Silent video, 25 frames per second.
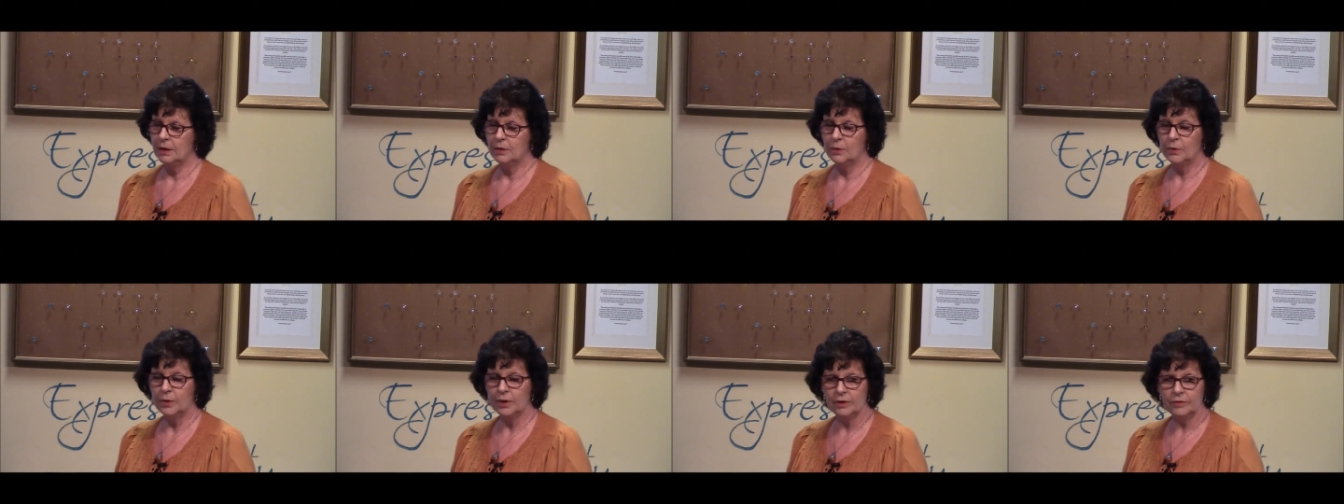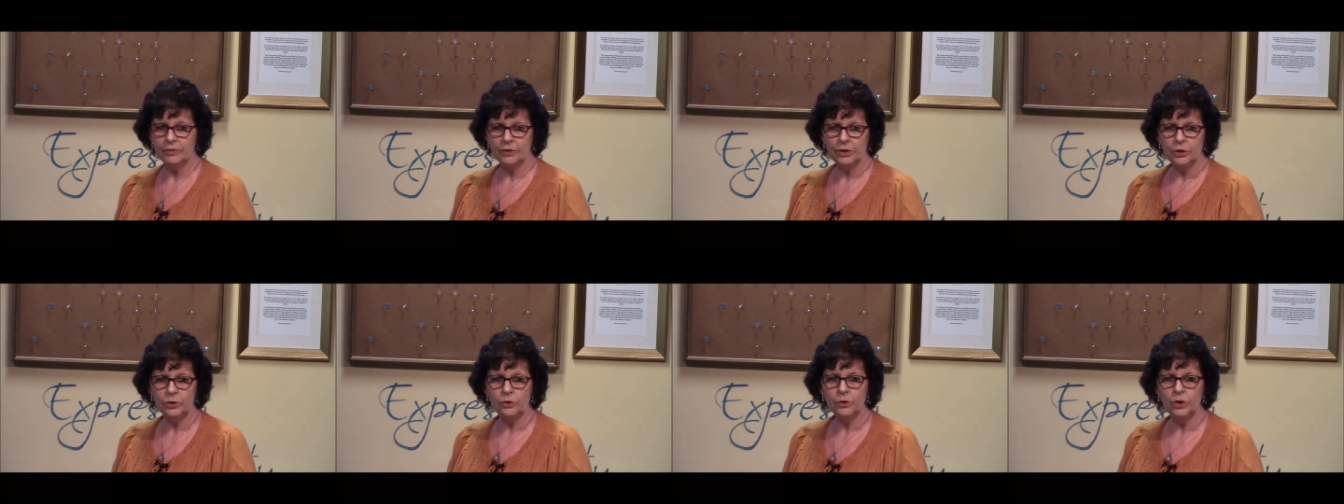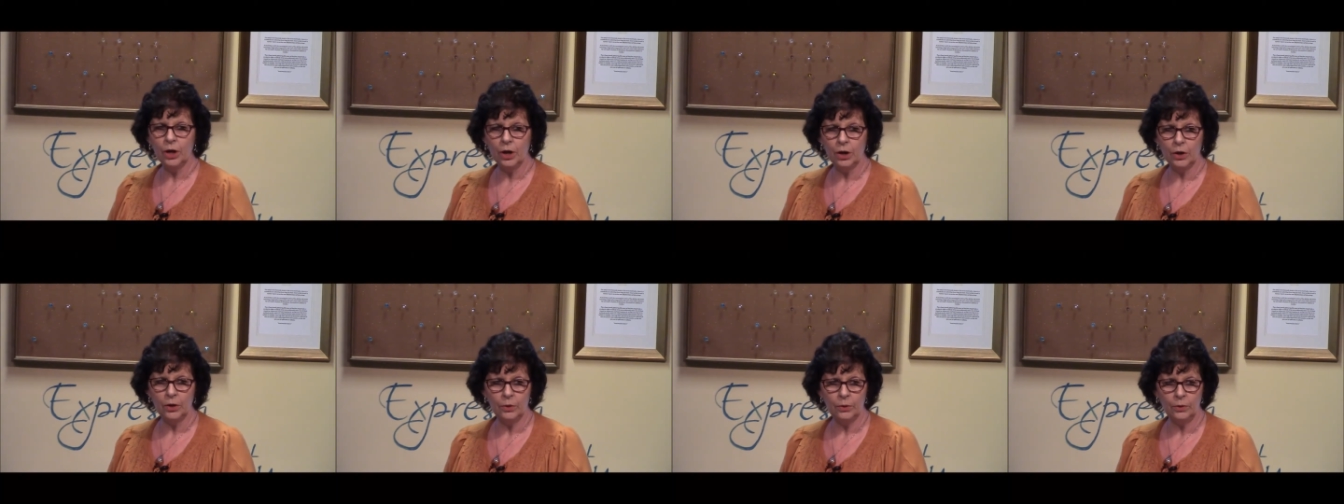Wherever you
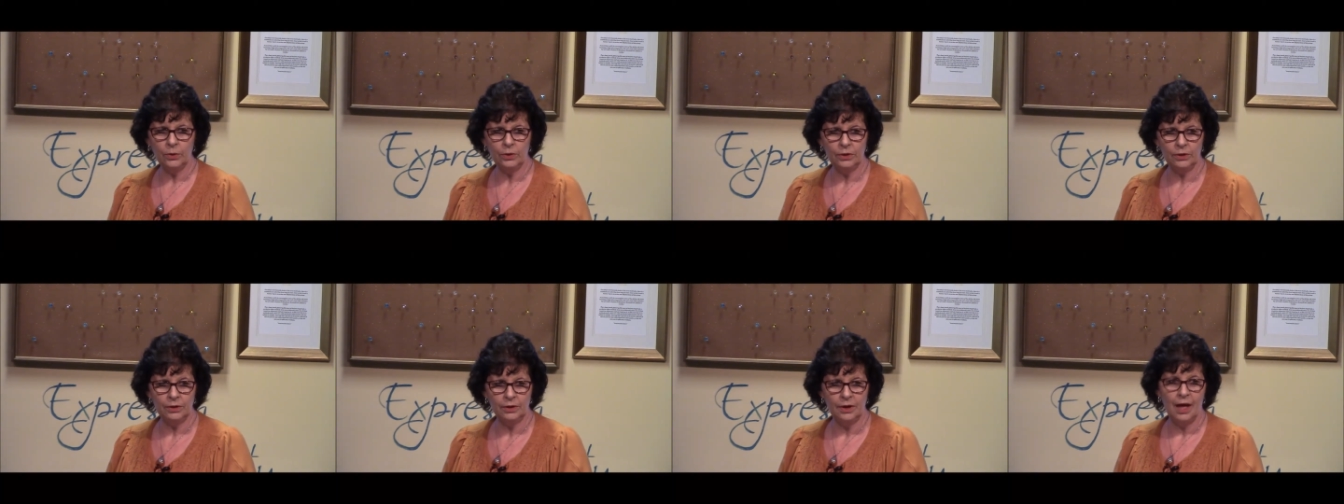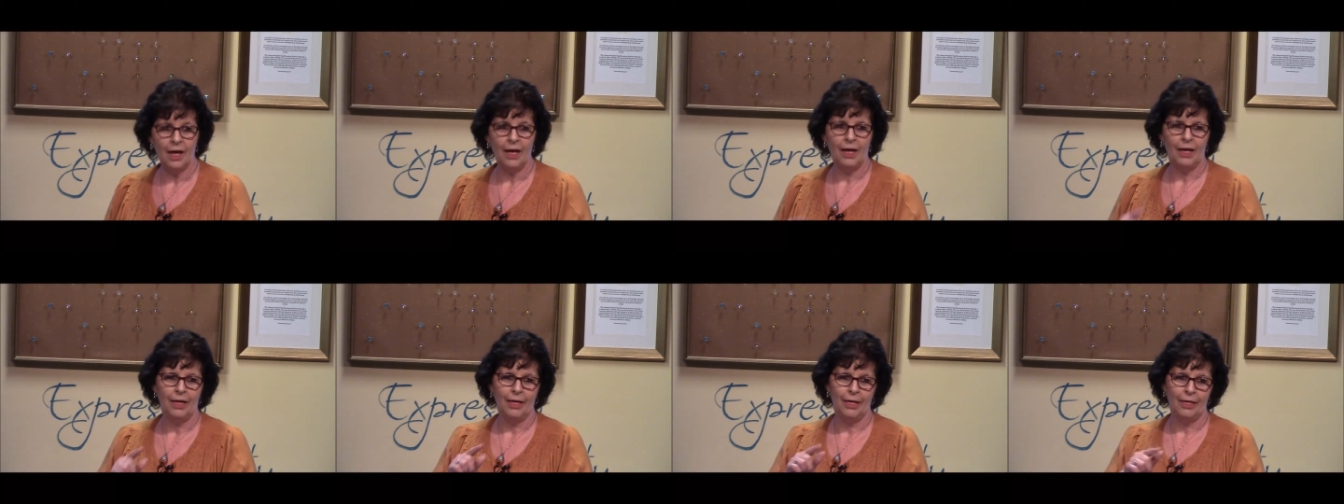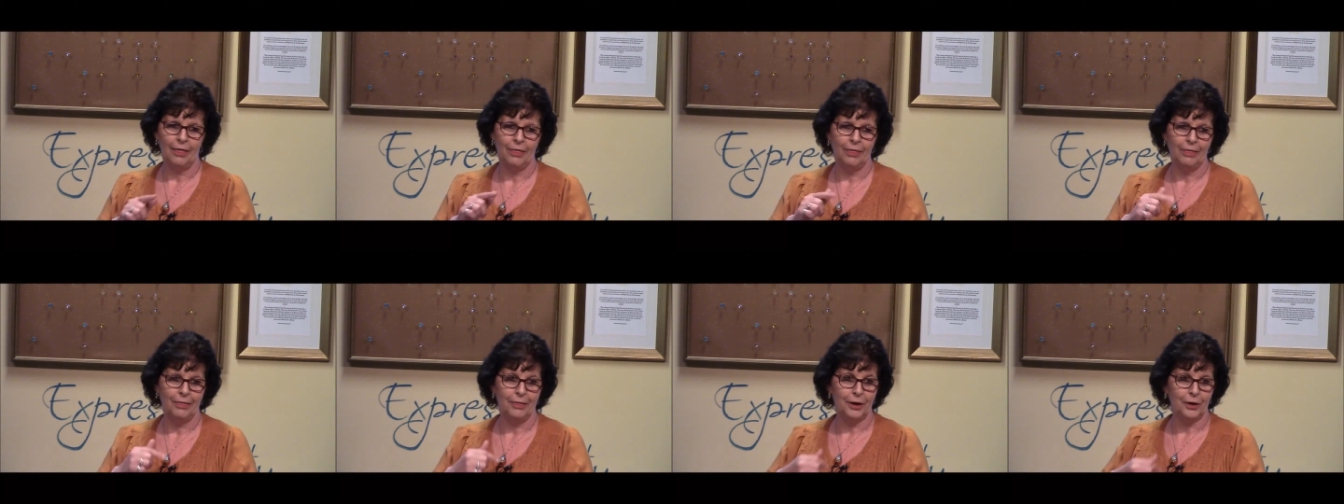go,
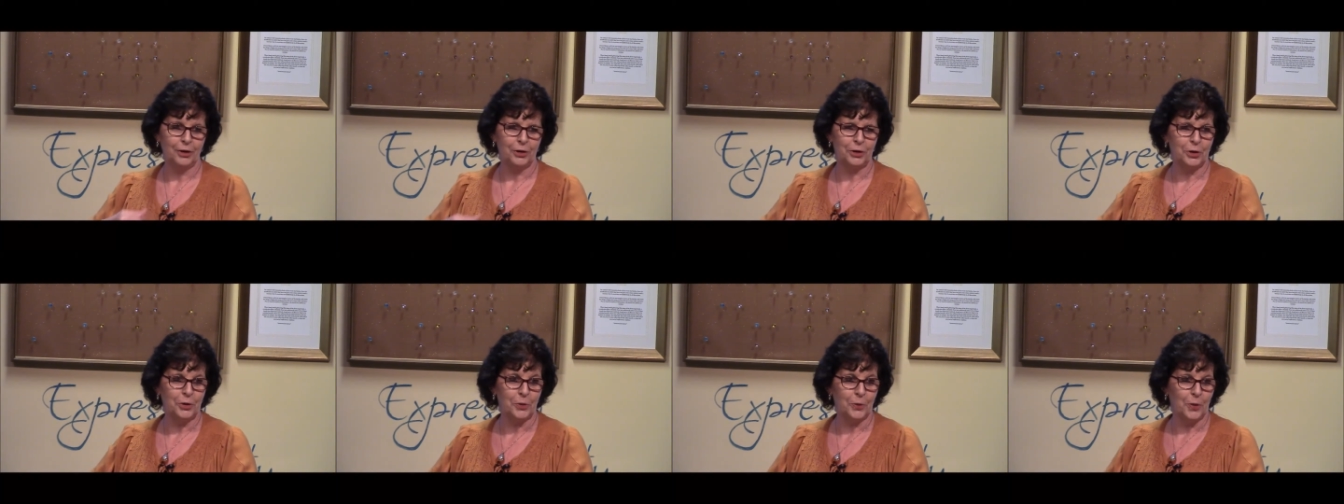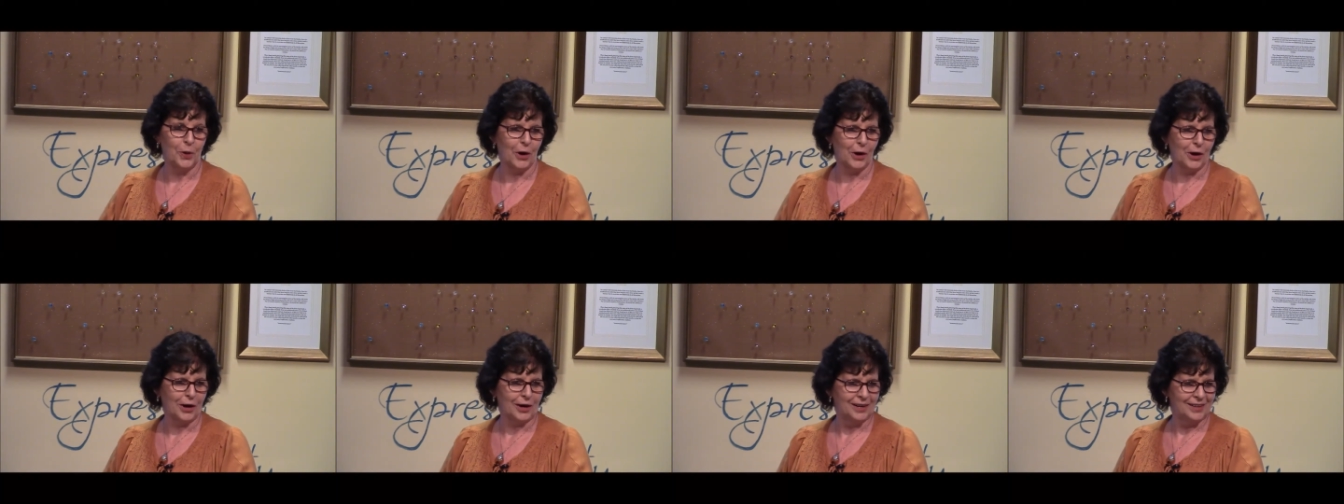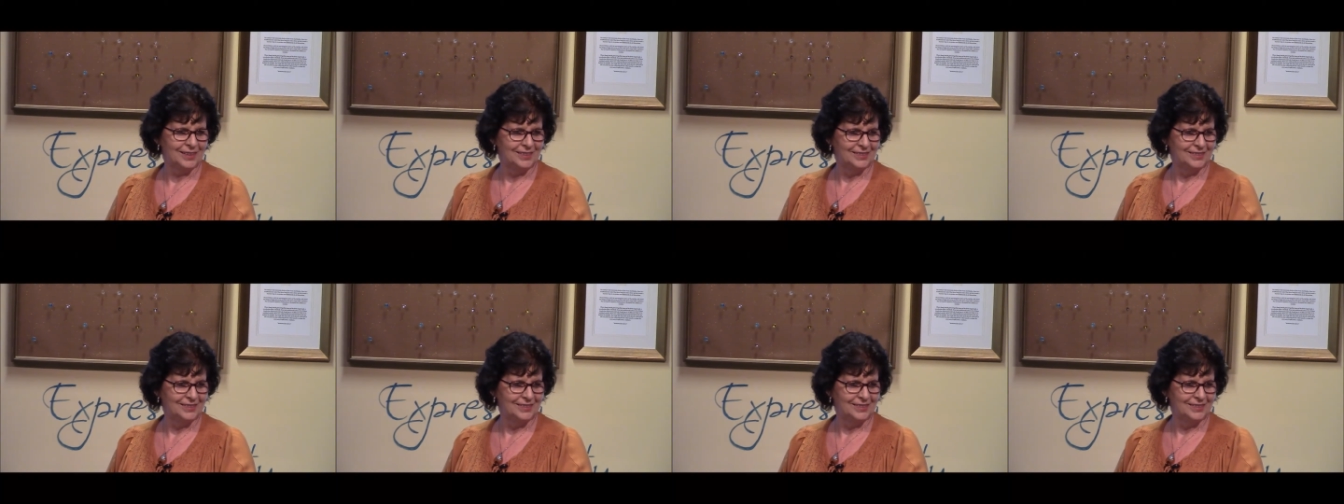there you are.